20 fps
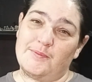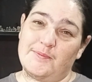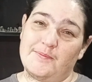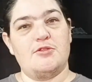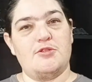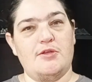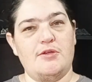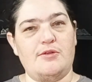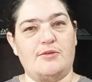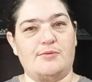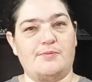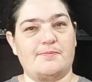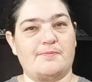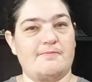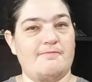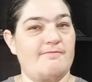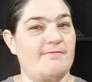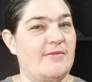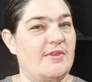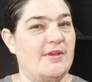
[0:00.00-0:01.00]
So,
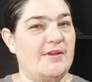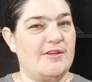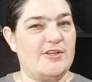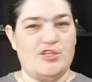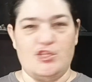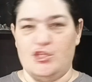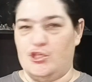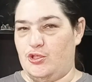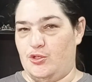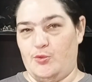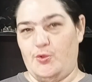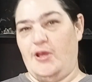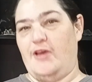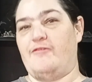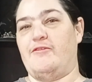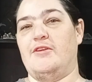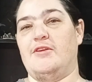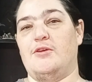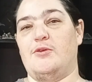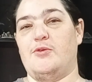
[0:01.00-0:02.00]
do you
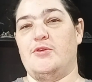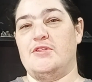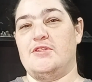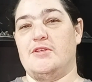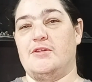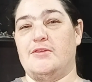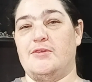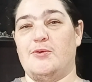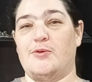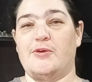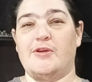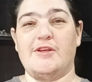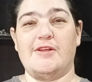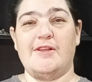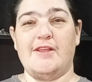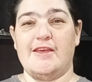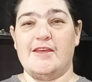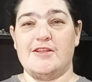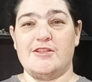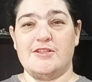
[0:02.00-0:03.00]
have an
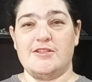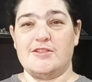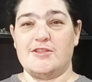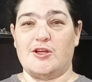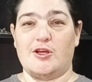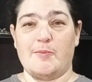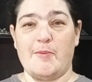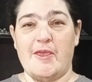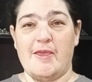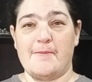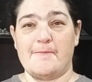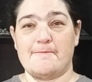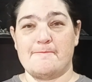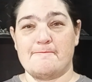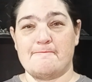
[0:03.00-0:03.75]
Inquisitorial Agents army?